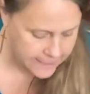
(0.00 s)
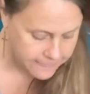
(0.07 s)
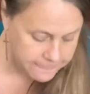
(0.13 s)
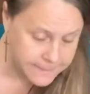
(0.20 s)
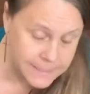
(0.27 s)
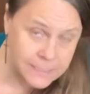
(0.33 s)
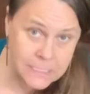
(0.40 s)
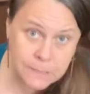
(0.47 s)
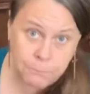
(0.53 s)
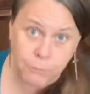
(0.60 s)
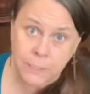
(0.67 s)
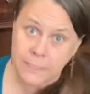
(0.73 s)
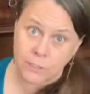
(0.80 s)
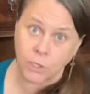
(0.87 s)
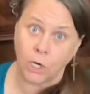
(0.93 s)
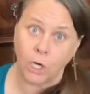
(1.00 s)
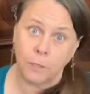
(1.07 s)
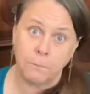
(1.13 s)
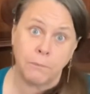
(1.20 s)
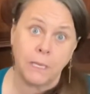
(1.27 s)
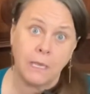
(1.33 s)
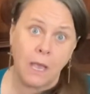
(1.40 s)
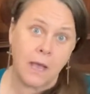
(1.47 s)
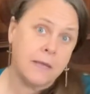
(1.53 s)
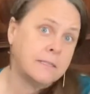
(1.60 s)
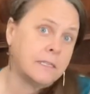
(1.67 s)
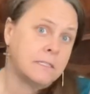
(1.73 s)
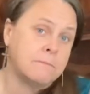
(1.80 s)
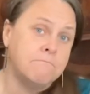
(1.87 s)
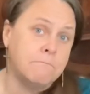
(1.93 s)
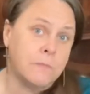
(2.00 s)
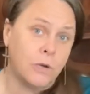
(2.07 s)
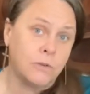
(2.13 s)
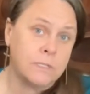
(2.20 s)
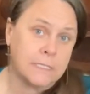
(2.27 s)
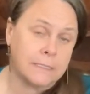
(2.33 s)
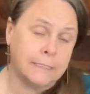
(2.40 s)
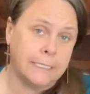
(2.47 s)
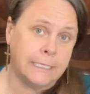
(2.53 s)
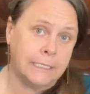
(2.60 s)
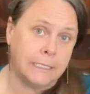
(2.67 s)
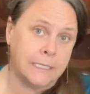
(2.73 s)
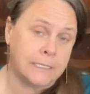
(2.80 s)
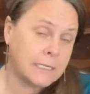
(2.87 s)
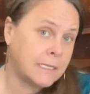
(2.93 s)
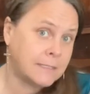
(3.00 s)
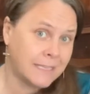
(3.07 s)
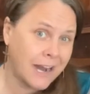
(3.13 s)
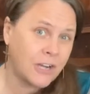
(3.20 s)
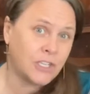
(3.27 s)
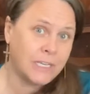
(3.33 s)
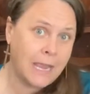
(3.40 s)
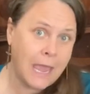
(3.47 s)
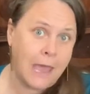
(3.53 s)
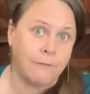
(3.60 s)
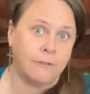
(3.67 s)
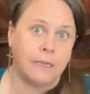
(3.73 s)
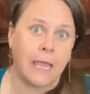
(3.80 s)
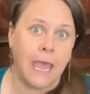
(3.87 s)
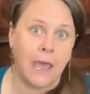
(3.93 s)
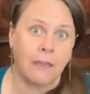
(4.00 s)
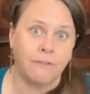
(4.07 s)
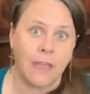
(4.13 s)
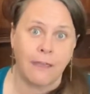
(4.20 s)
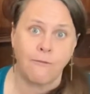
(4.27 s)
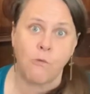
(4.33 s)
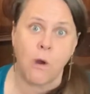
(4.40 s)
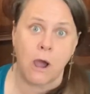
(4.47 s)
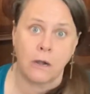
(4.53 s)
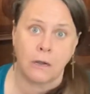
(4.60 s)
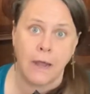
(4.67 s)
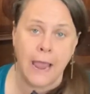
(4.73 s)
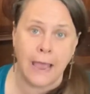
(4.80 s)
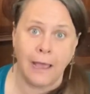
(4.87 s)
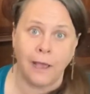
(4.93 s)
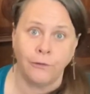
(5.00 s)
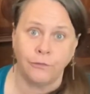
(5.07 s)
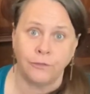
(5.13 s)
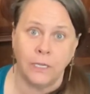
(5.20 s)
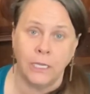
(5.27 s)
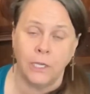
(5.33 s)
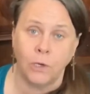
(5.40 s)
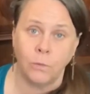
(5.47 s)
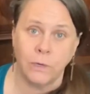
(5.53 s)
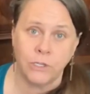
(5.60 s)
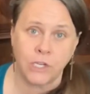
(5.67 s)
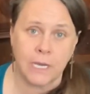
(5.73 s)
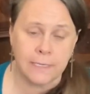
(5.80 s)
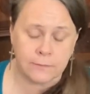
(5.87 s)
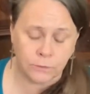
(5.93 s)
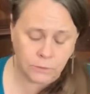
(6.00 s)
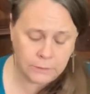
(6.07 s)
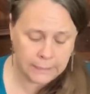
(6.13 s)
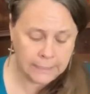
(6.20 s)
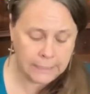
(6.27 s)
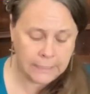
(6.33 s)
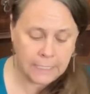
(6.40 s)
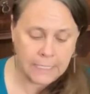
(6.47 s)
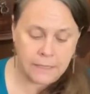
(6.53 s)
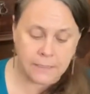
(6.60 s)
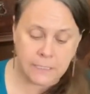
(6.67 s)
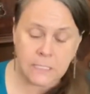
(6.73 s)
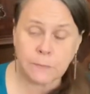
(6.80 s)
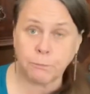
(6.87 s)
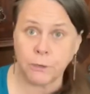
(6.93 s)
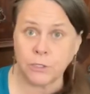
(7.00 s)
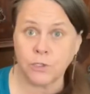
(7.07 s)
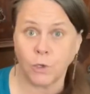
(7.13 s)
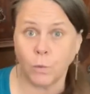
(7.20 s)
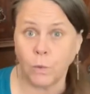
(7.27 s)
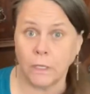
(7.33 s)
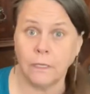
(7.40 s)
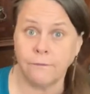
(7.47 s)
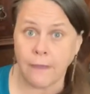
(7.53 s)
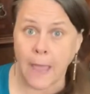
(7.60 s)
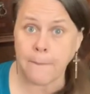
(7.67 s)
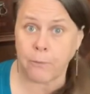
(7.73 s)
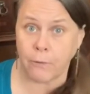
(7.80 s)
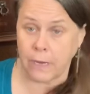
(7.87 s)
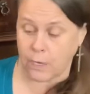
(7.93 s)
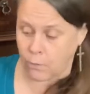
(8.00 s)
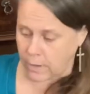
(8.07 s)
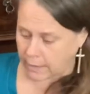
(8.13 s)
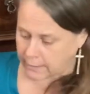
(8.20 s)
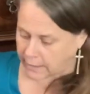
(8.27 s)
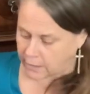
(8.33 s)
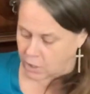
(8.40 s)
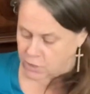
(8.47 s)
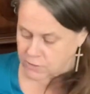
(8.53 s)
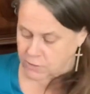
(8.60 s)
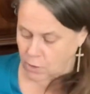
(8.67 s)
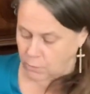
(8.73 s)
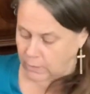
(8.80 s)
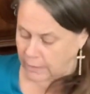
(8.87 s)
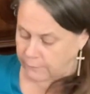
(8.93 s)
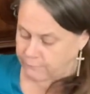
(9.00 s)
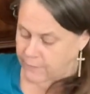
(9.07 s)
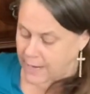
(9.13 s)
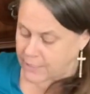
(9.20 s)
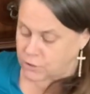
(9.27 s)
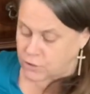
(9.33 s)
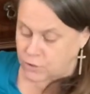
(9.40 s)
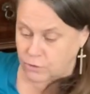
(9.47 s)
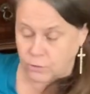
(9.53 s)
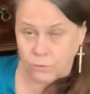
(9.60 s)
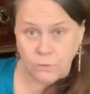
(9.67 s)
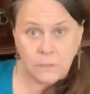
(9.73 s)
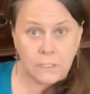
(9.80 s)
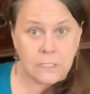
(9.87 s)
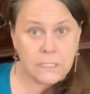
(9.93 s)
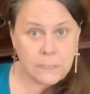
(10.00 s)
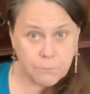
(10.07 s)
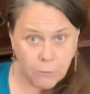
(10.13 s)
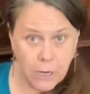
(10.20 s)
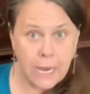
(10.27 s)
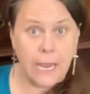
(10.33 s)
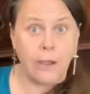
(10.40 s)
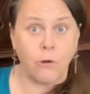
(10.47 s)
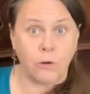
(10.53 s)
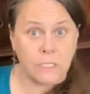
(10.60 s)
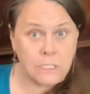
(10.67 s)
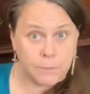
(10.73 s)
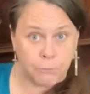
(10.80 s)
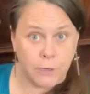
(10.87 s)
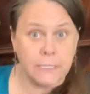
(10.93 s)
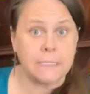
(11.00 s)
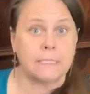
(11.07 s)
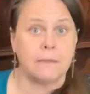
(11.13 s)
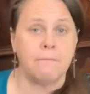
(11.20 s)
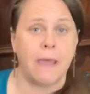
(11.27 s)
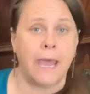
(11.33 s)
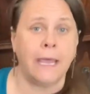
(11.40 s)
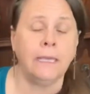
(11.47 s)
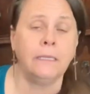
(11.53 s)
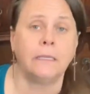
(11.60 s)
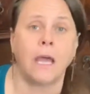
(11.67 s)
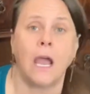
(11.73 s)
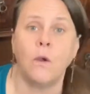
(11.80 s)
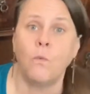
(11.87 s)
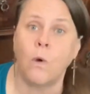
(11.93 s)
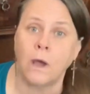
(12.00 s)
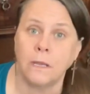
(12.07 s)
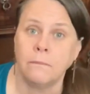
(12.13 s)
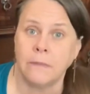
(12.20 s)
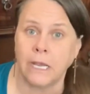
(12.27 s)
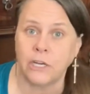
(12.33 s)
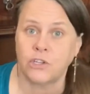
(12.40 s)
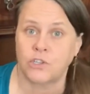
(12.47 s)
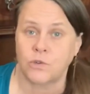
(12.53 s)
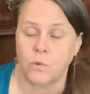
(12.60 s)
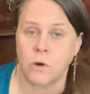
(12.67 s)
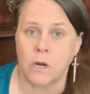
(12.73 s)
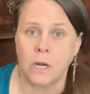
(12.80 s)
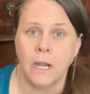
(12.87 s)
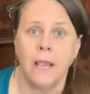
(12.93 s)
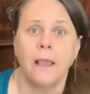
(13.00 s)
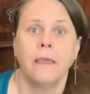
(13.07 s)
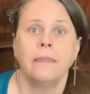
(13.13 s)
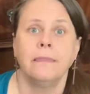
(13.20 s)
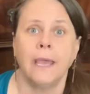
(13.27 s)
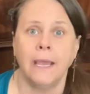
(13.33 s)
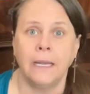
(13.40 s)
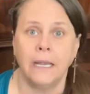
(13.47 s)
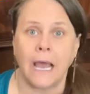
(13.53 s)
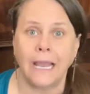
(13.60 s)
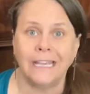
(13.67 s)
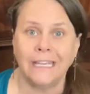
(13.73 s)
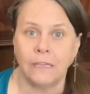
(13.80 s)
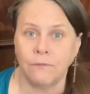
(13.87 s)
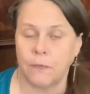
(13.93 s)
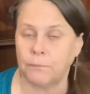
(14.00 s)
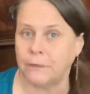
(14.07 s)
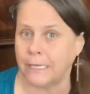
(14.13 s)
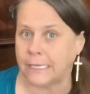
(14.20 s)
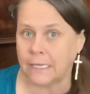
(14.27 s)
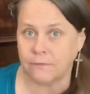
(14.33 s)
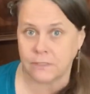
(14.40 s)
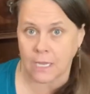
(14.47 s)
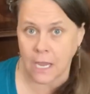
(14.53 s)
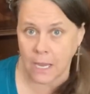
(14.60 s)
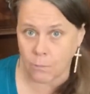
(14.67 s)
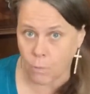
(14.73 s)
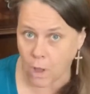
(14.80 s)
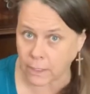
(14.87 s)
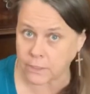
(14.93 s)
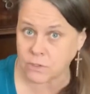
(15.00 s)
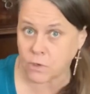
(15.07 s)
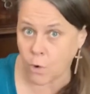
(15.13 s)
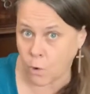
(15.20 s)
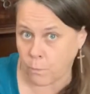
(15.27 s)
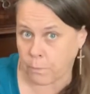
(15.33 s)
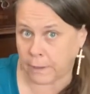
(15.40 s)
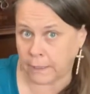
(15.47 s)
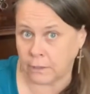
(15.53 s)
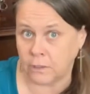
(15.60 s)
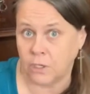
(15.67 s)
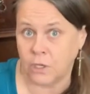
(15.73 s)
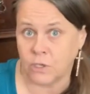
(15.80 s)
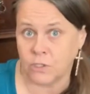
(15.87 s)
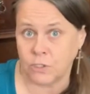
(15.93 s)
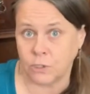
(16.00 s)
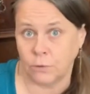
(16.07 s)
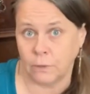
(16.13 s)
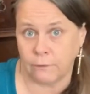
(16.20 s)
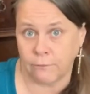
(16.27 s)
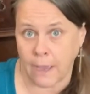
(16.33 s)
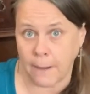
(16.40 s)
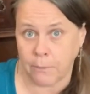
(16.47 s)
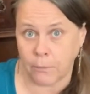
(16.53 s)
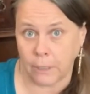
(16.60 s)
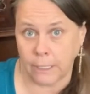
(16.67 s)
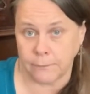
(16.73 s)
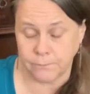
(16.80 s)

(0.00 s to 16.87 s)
This spritzer, because it's mostly, it's actually half and half, half water, half witch hazel, this spritzer will evaporate quickly. So if I do spray or spritz the mat, I want to make sure that I give it plenty of time while it's open to evaporate.